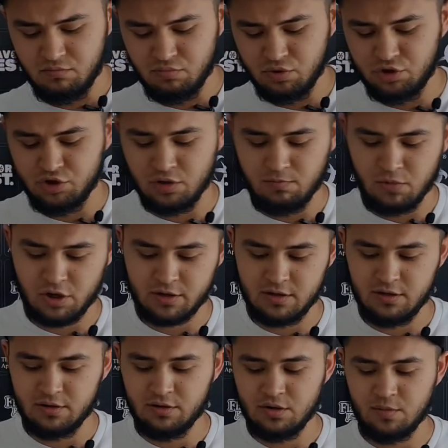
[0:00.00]
put your
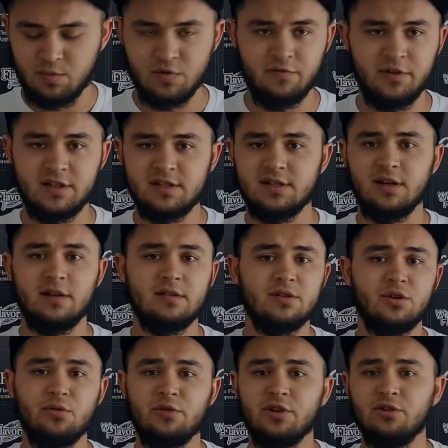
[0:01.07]
bottle on top of it, start
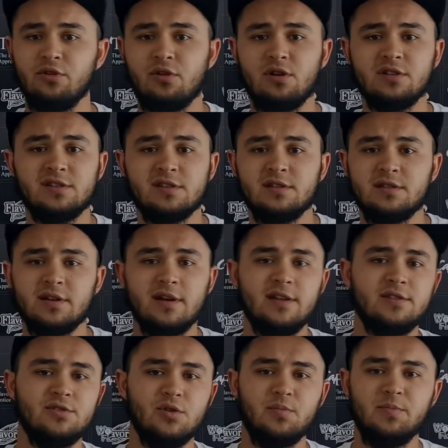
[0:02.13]
throwing your
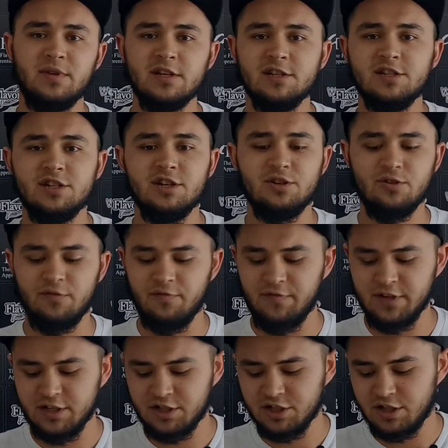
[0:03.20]
concentrates, your PG, your
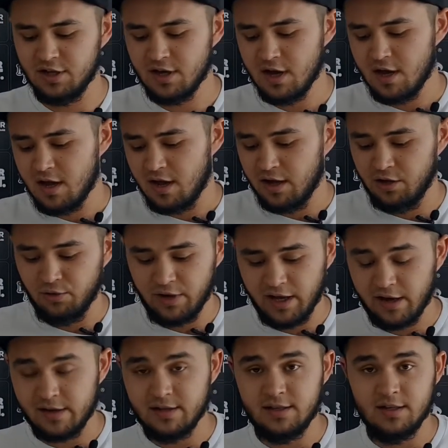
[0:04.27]
VG, and you're
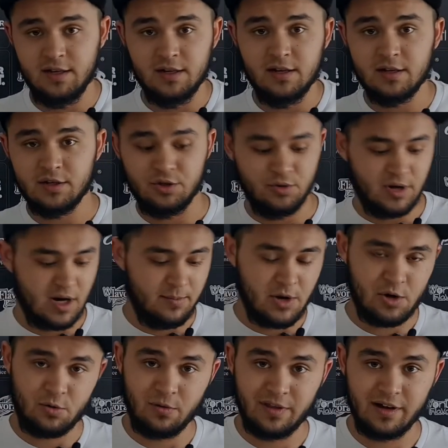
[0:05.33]
guaranteed to come
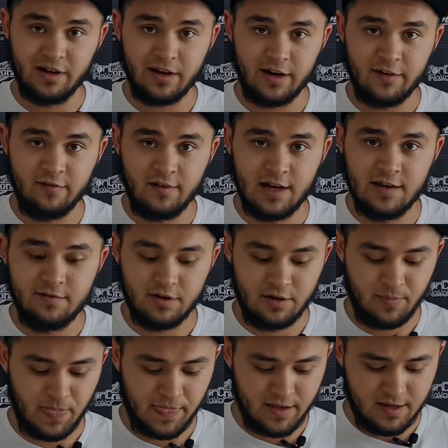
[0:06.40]
out with a great
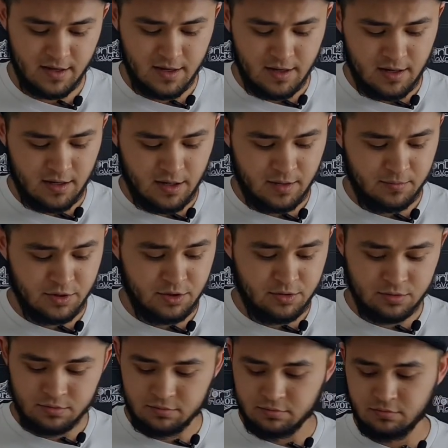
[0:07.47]
flavor. Number
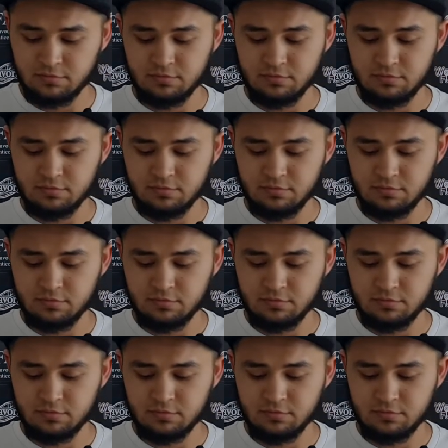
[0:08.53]
2,